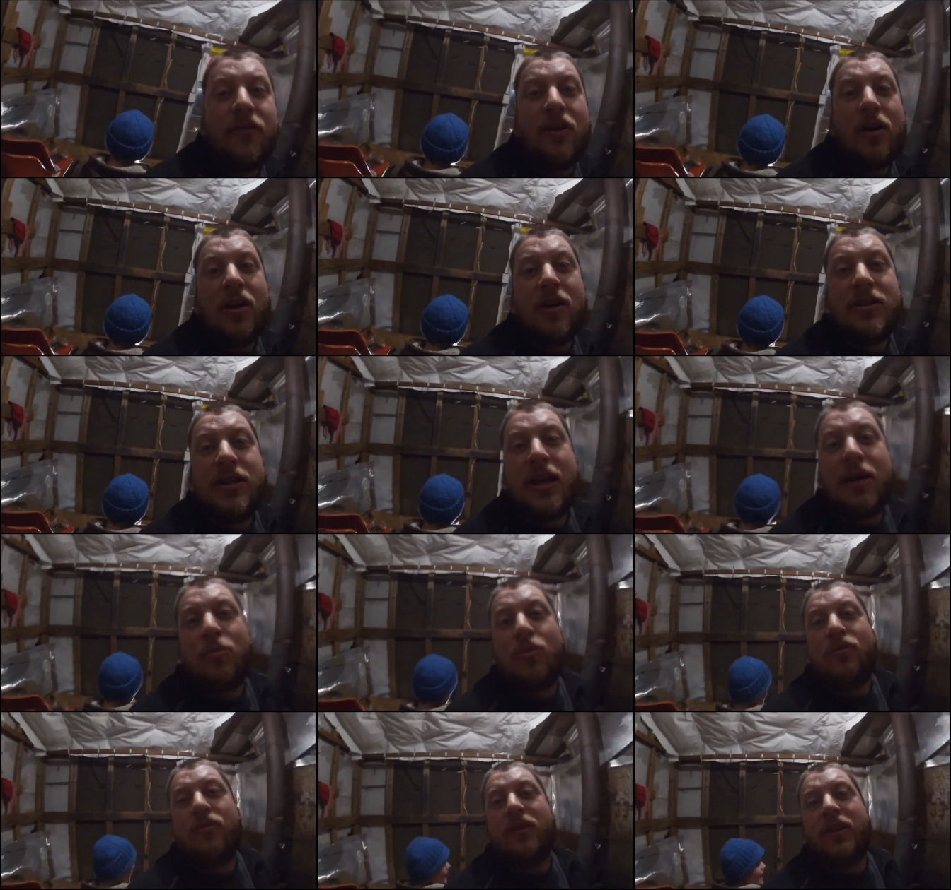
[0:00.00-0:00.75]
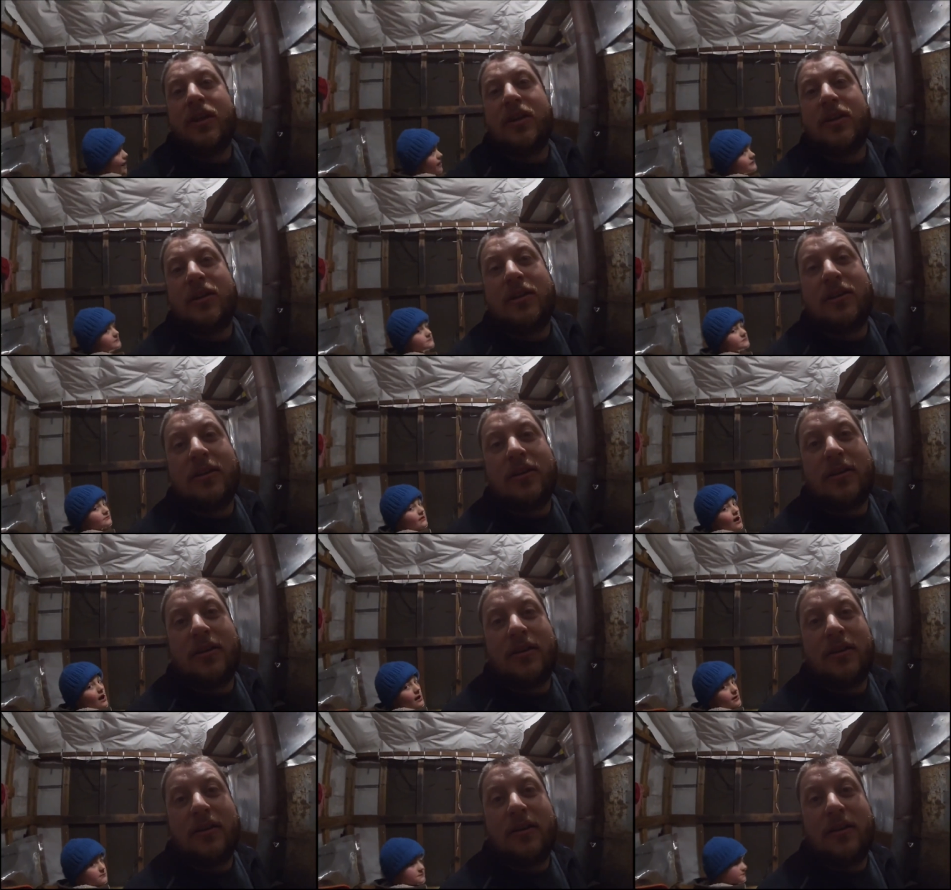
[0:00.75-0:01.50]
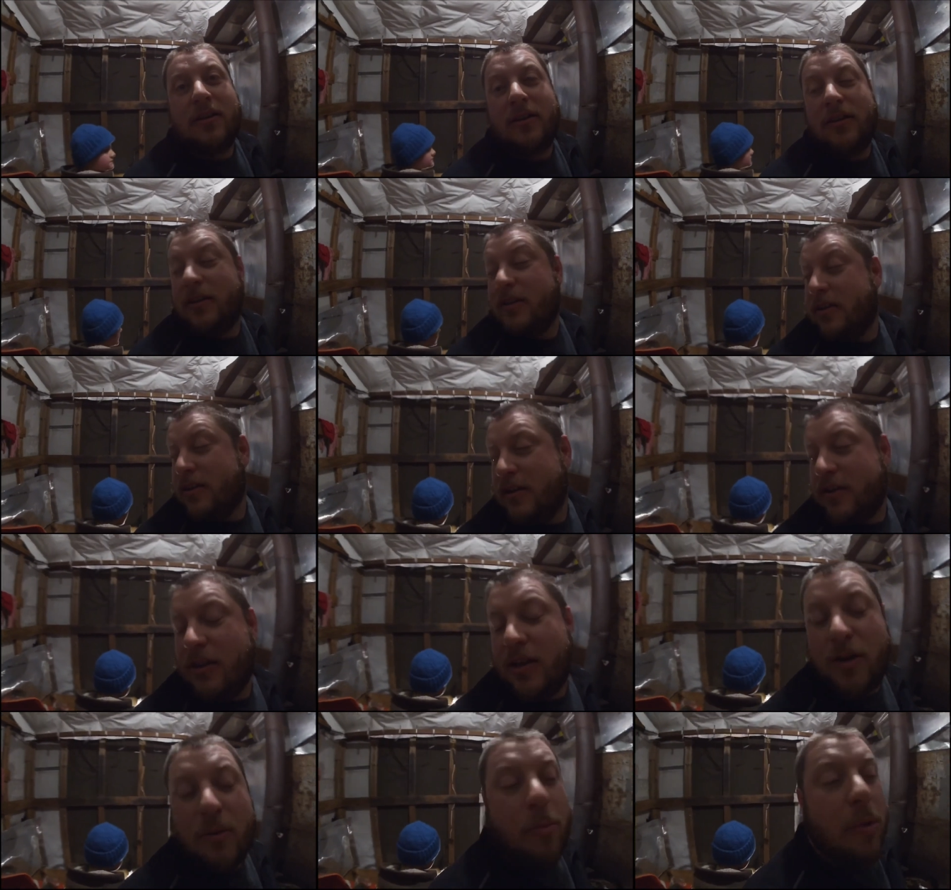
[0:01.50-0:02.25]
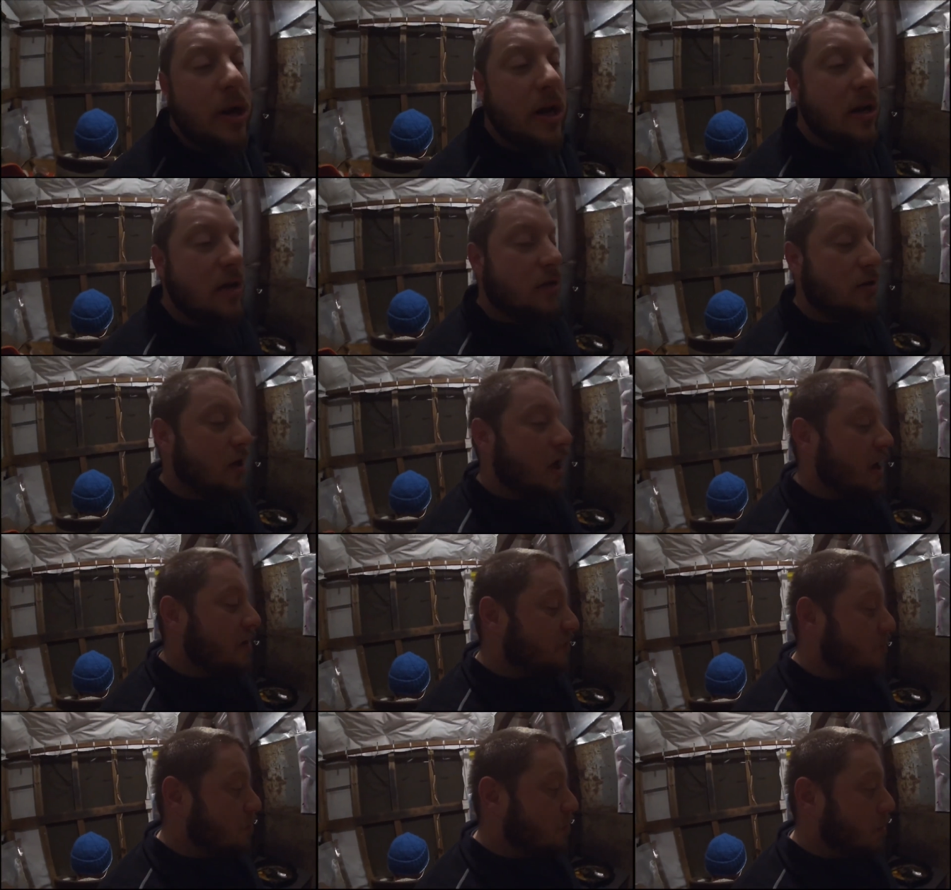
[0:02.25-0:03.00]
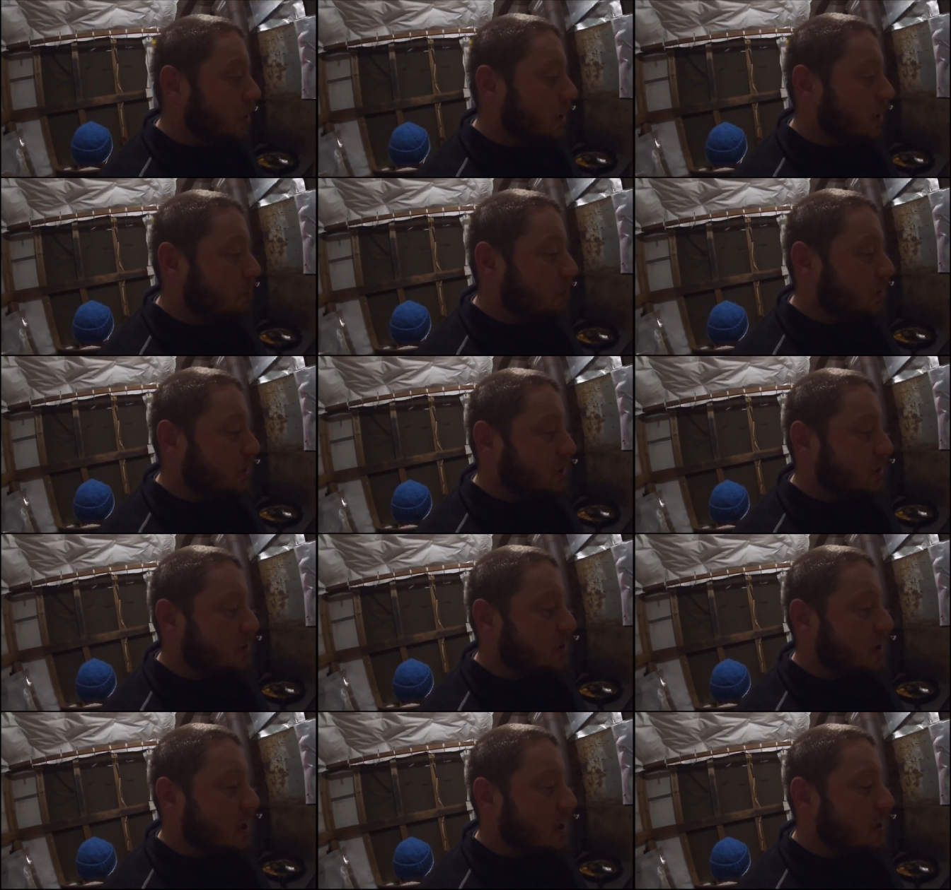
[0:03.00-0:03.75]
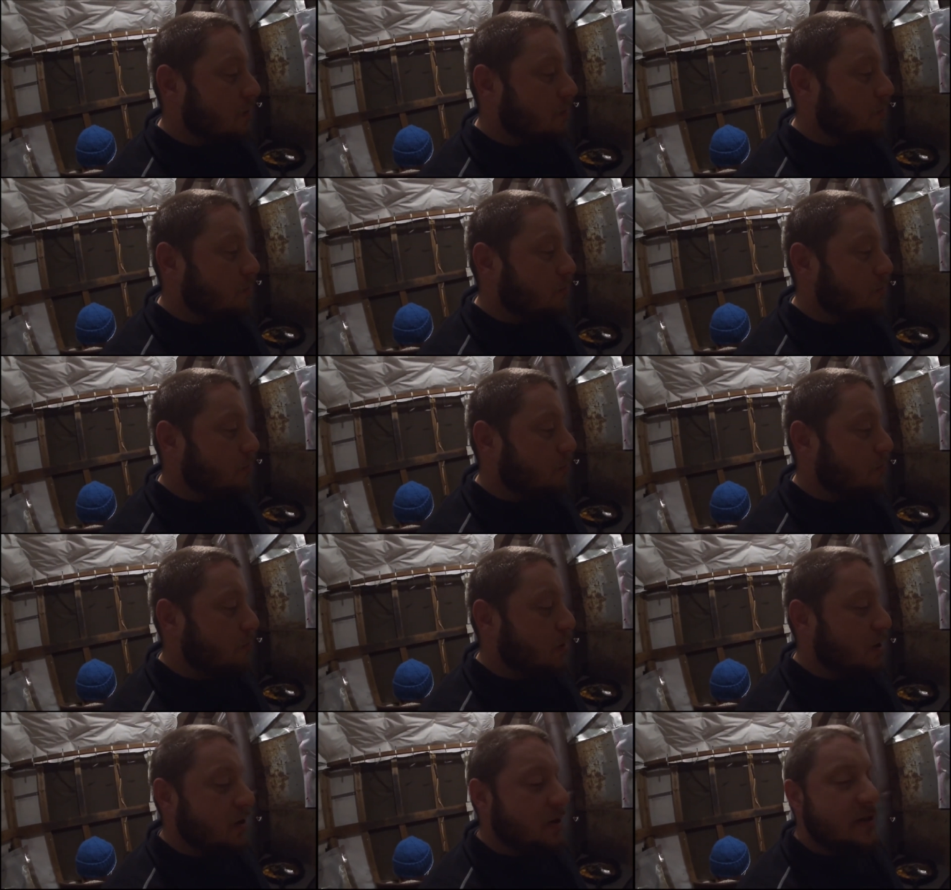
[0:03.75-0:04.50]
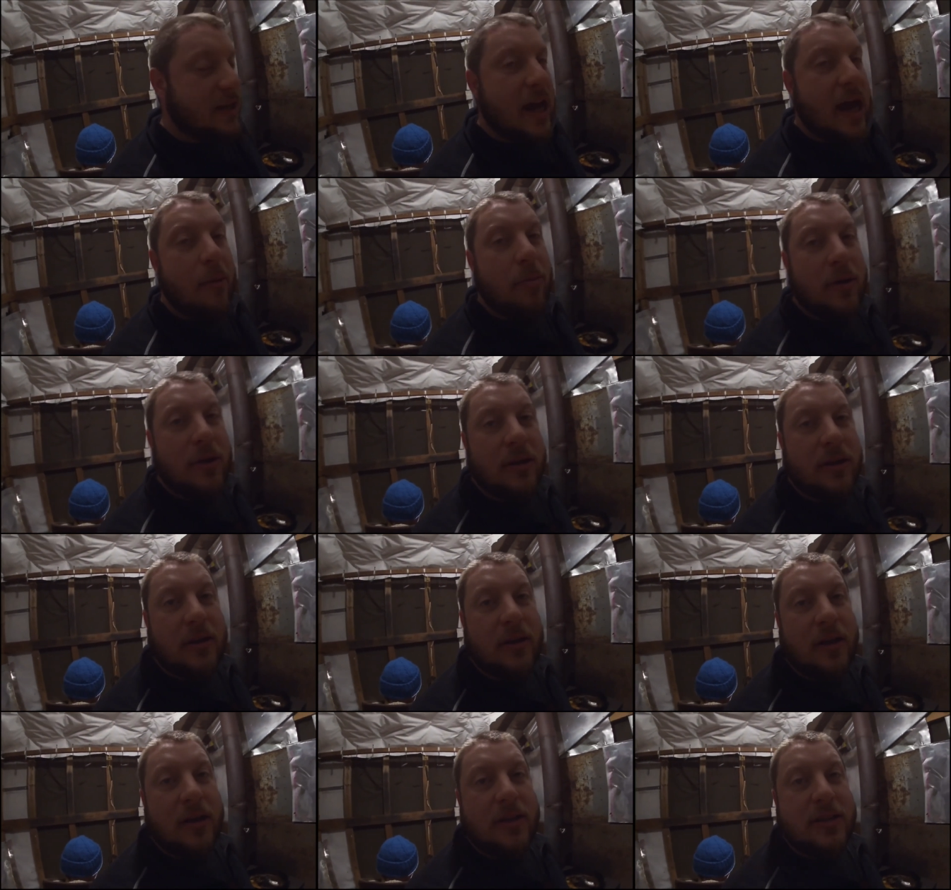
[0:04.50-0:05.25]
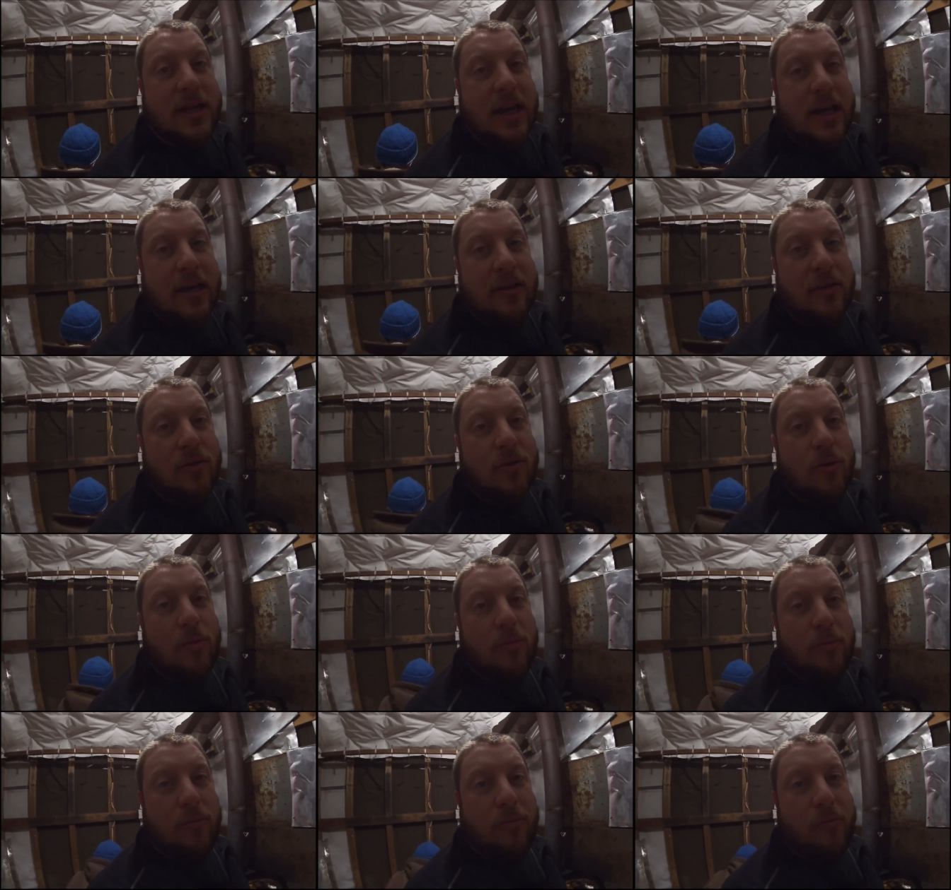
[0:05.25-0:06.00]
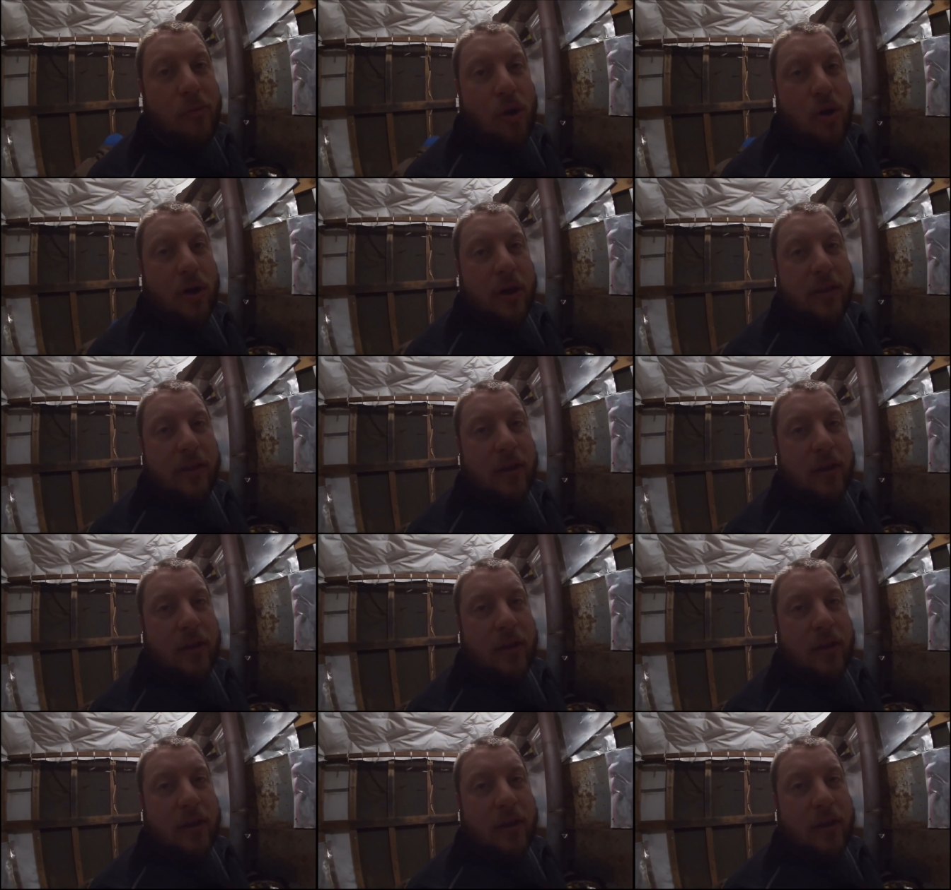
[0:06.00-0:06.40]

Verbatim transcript: a hard time over there. Mm -hmm. They're biting. A lot of them are biting, but they're just kind of barely tapping, and they're not taking the whole hook in